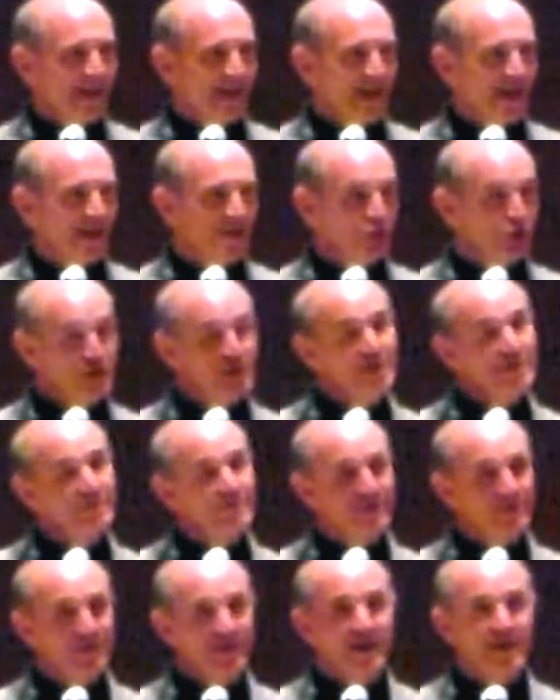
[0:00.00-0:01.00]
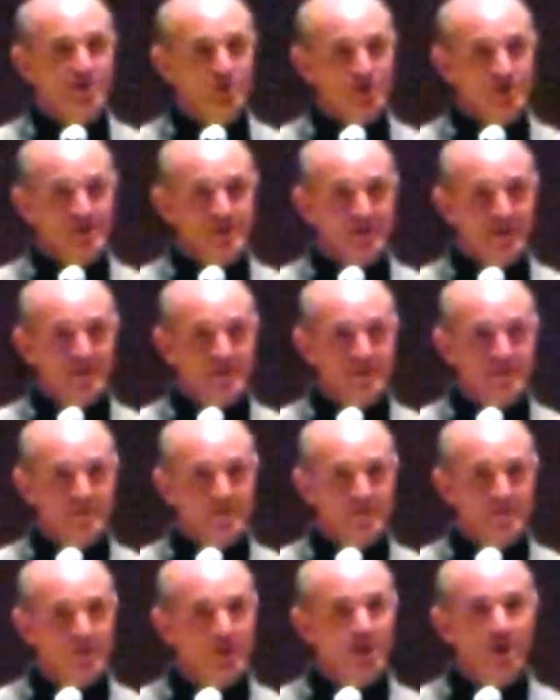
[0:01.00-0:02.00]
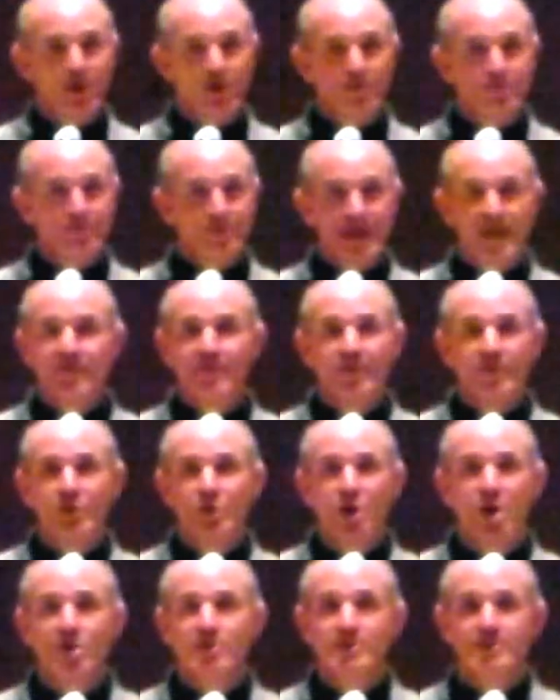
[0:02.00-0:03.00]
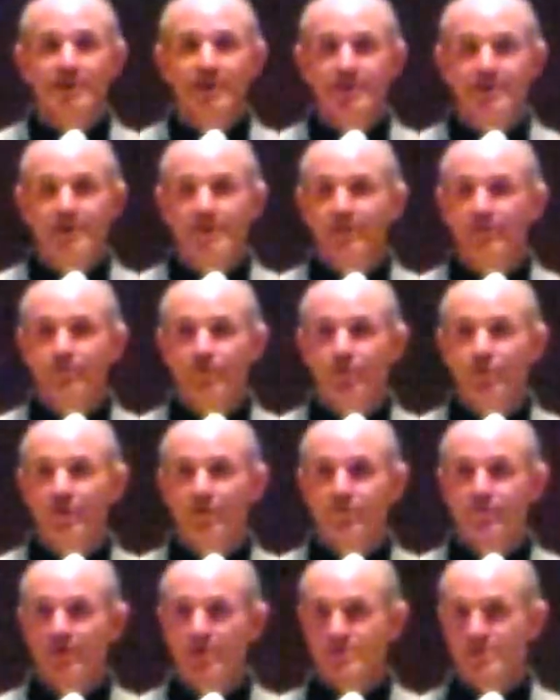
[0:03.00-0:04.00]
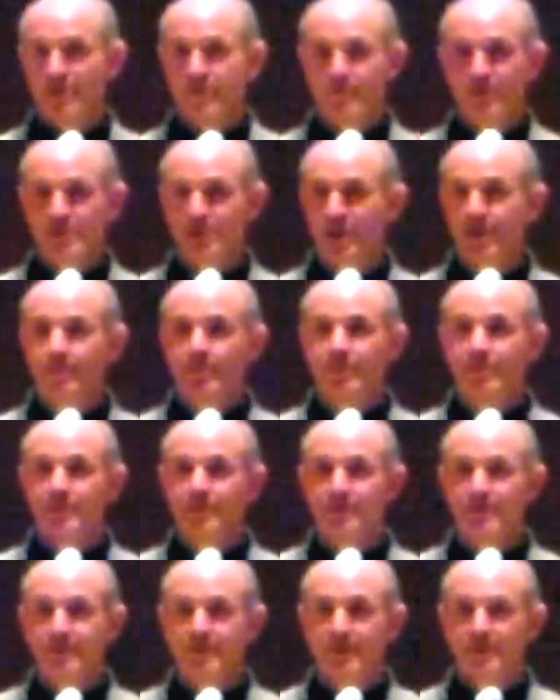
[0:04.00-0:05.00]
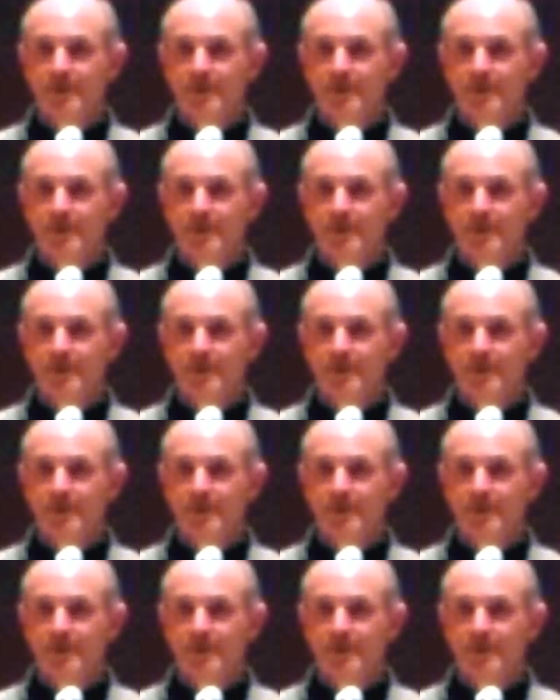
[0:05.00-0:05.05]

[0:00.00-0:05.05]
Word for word: And she, in the end, she says, you know, even the dogs get to eat the food that falls on the table.